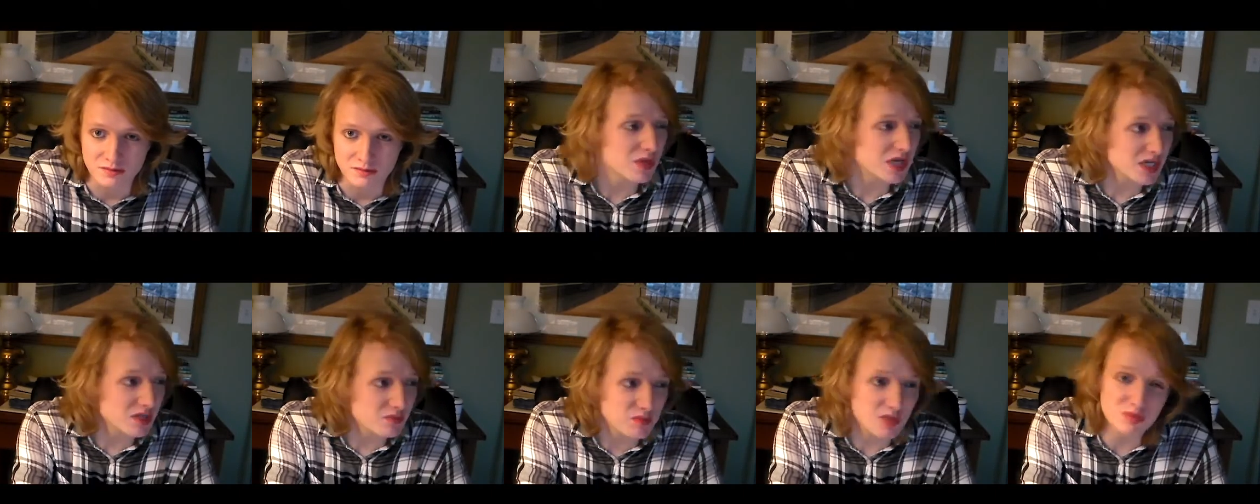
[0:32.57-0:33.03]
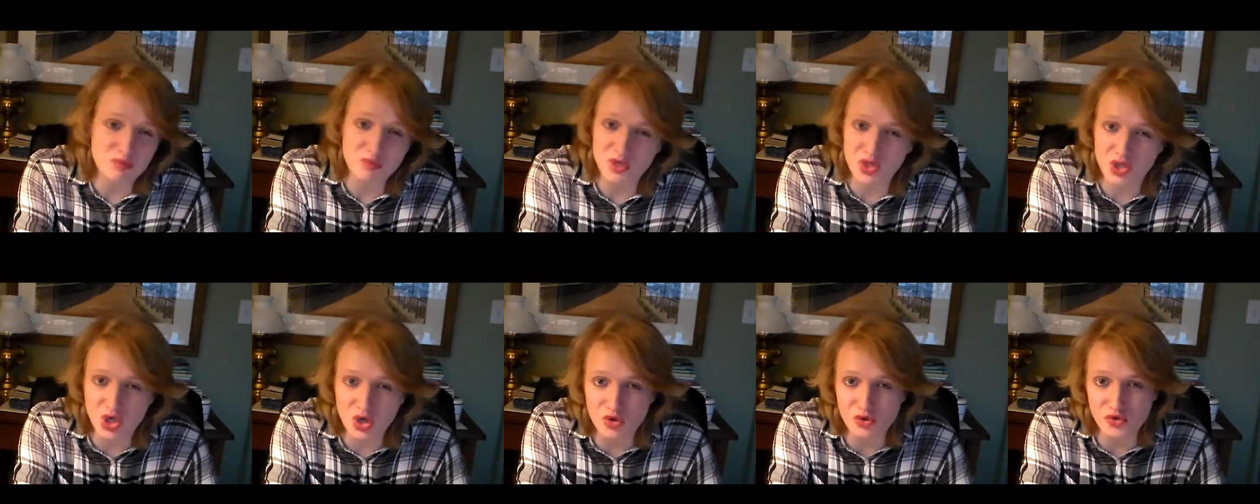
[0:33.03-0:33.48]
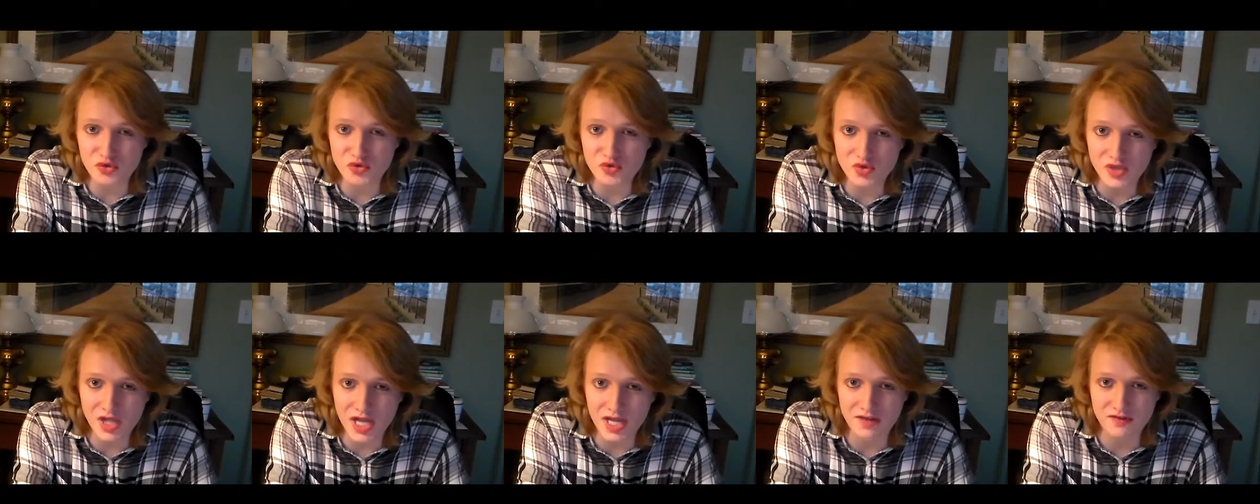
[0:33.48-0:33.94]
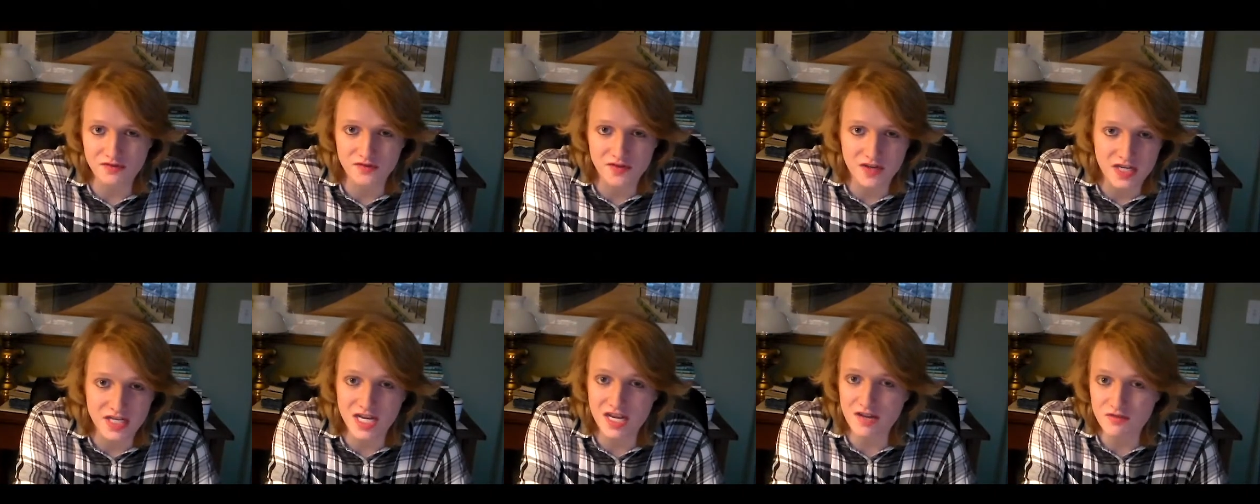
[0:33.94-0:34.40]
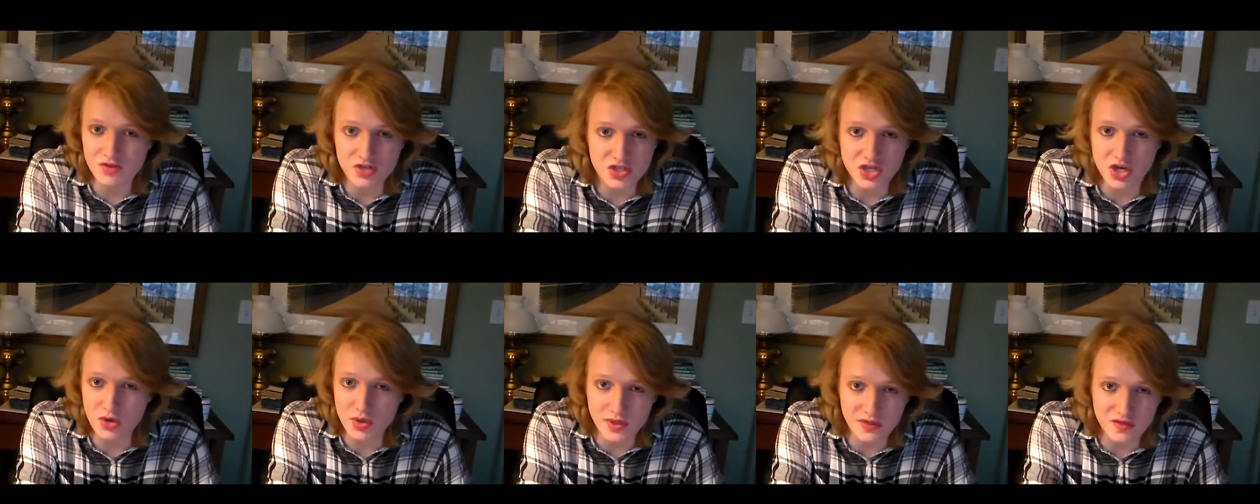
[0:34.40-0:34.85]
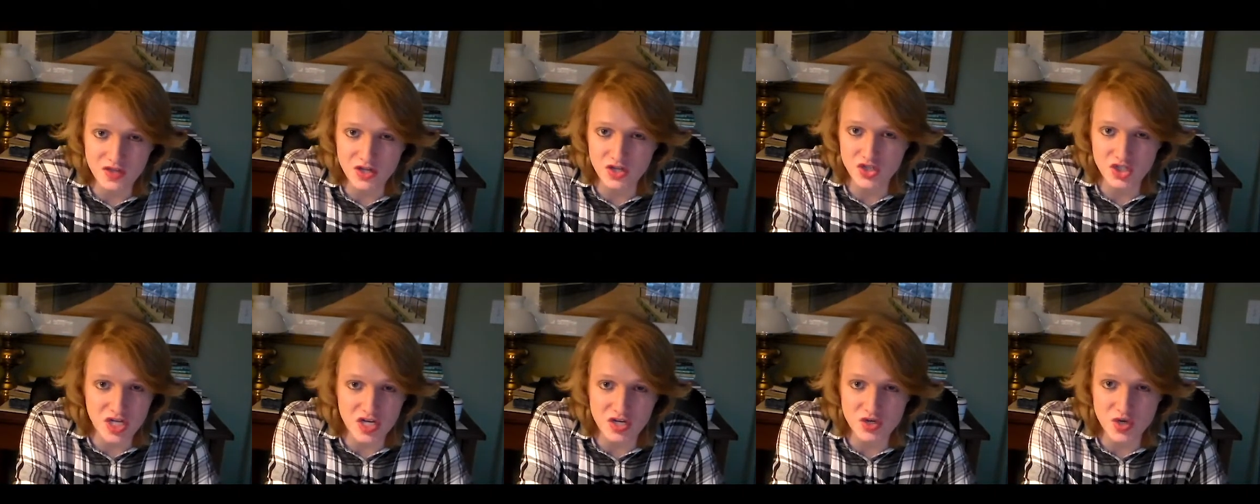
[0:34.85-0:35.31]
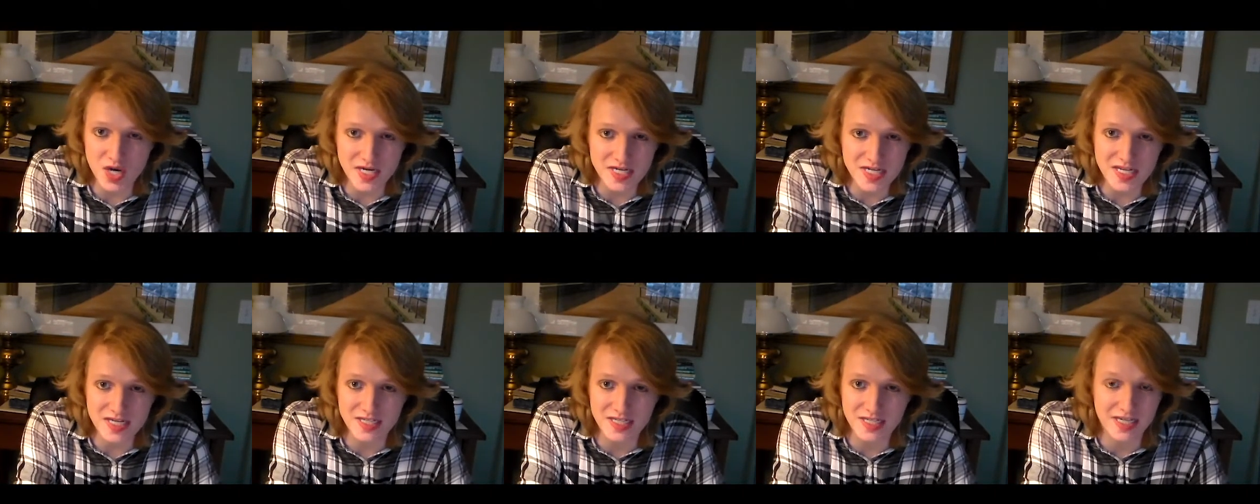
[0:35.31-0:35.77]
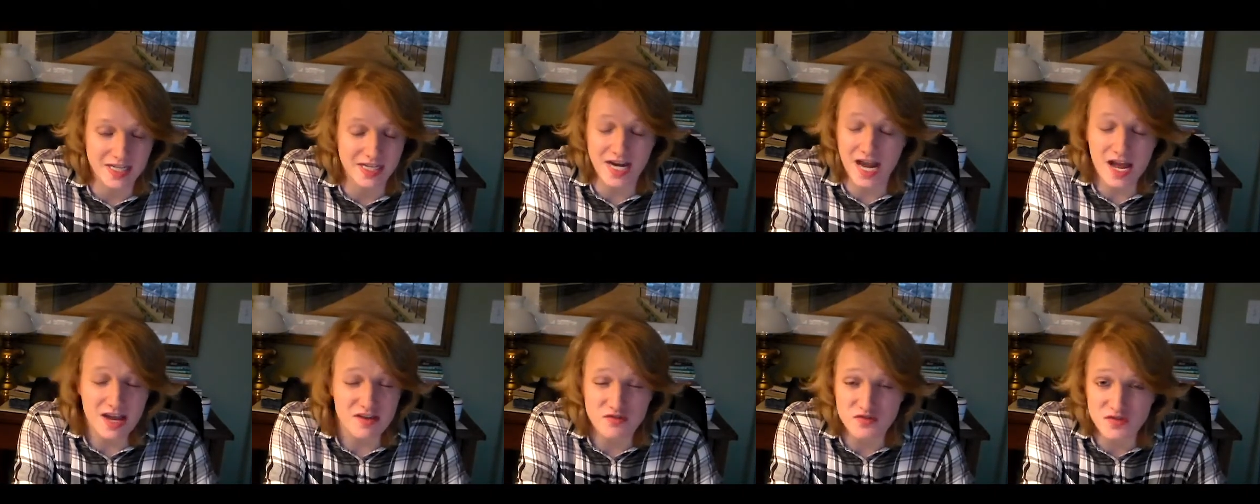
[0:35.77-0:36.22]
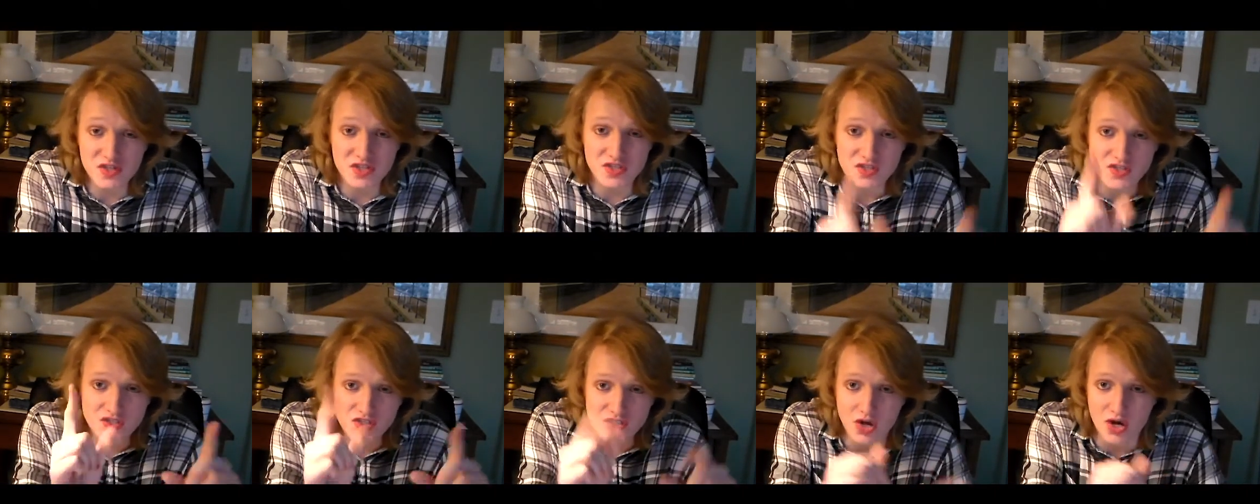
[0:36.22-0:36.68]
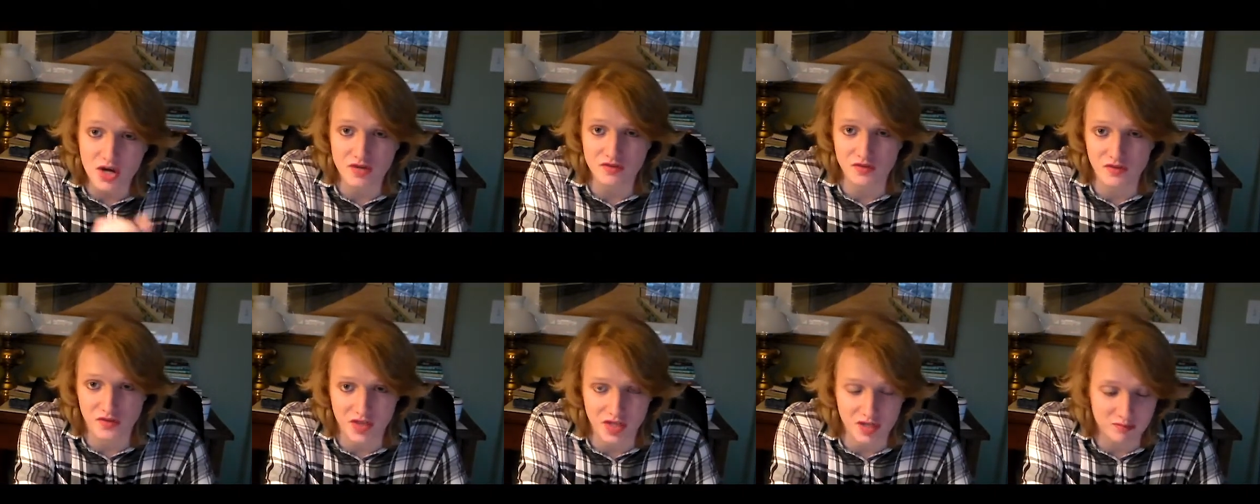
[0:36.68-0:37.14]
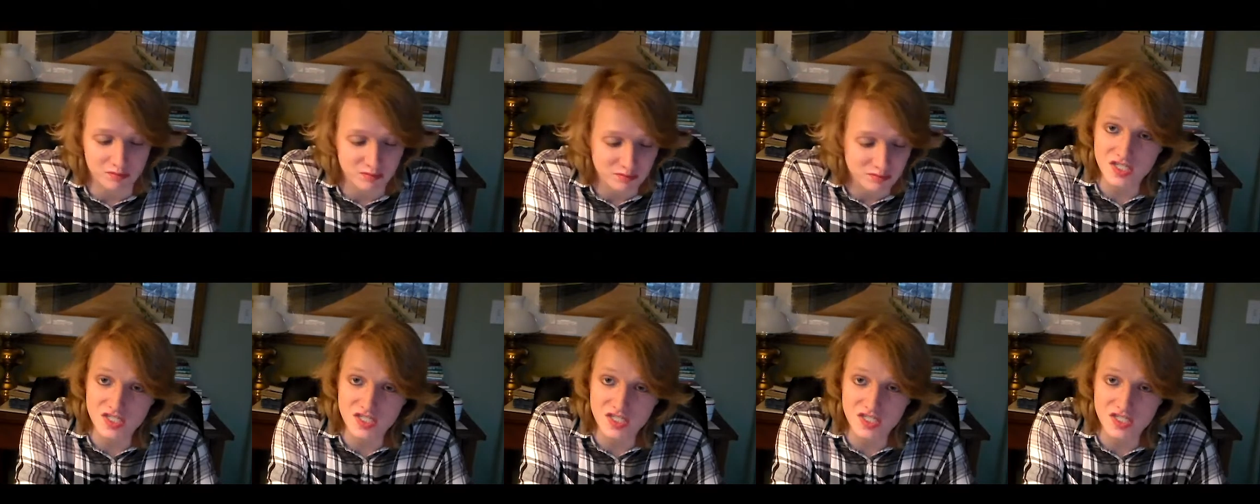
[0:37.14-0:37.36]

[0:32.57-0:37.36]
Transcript: Many people go through life never knowing their gender identity and I feel sorry for them.